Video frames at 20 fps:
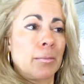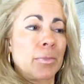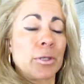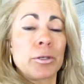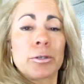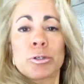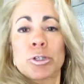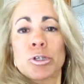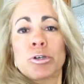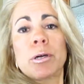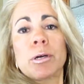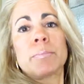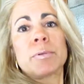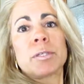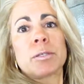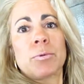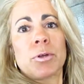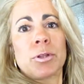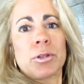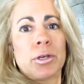little
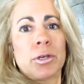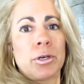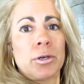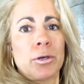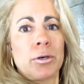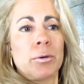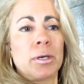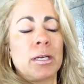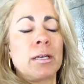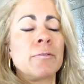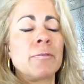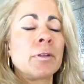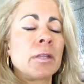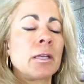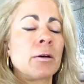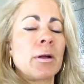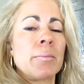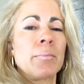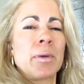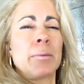trips with you, even
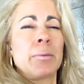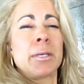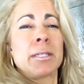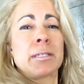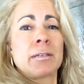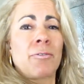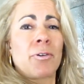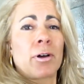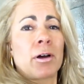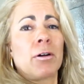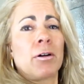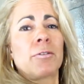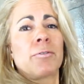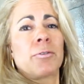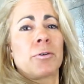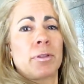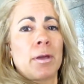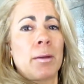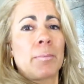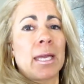though it may be difficult
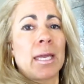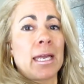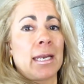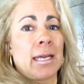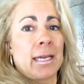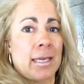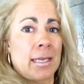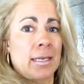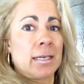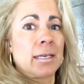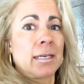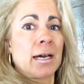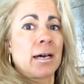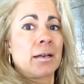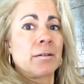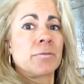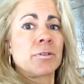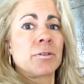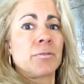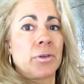for them getting in and
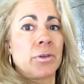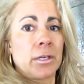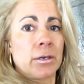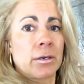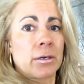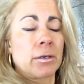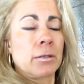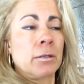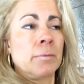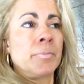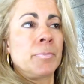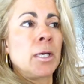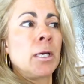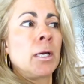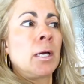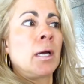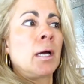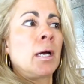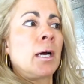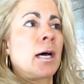out of the vehicle.
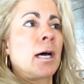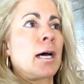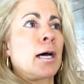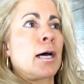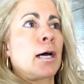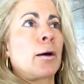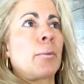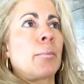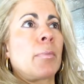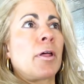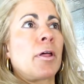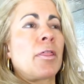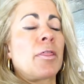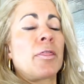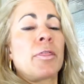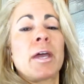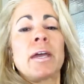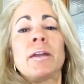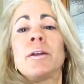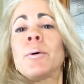
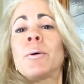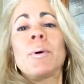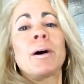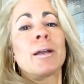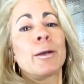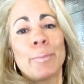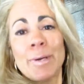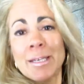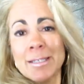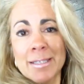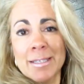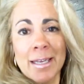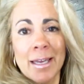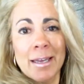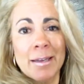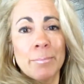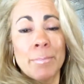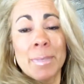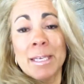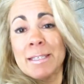They don't want to
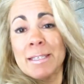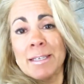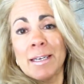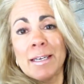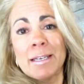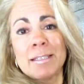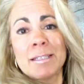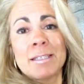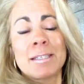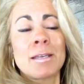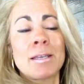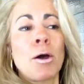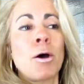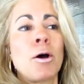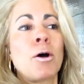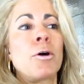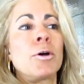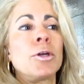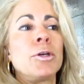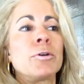miss it.
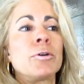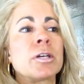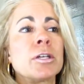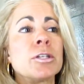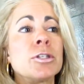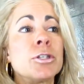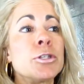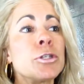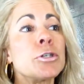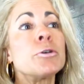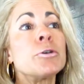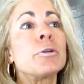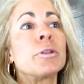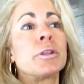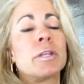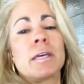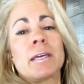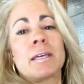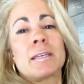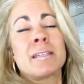So you can do
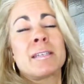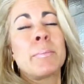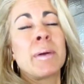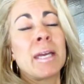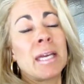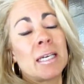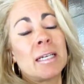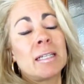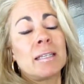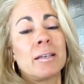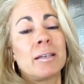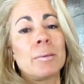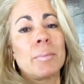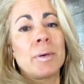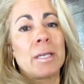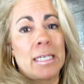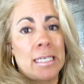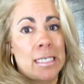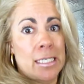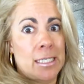things to make it a little
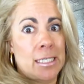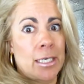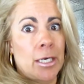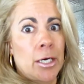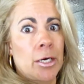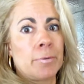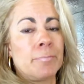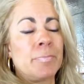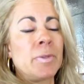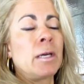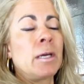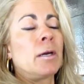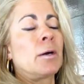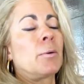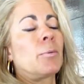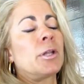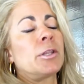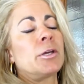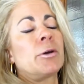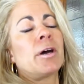bit easier,
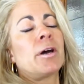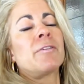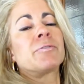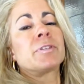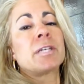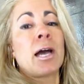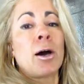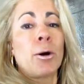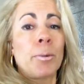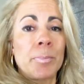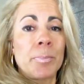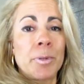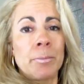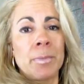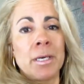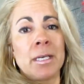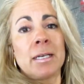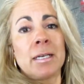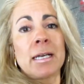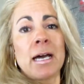whether you have to help
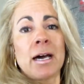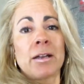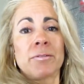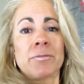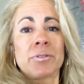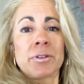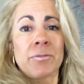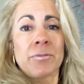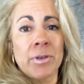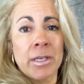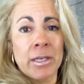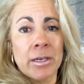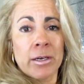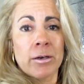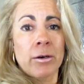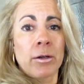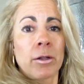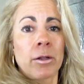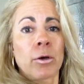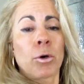them in and out of the
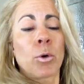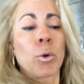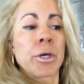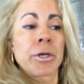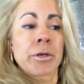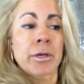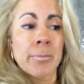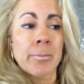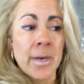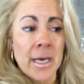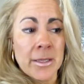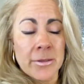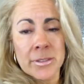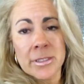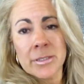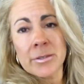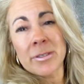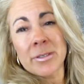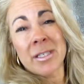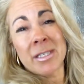vehicle, or you can buy
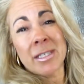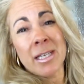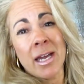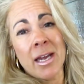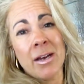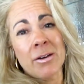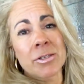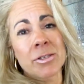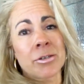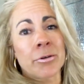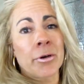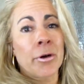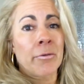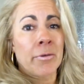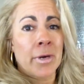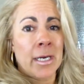those little stairs or a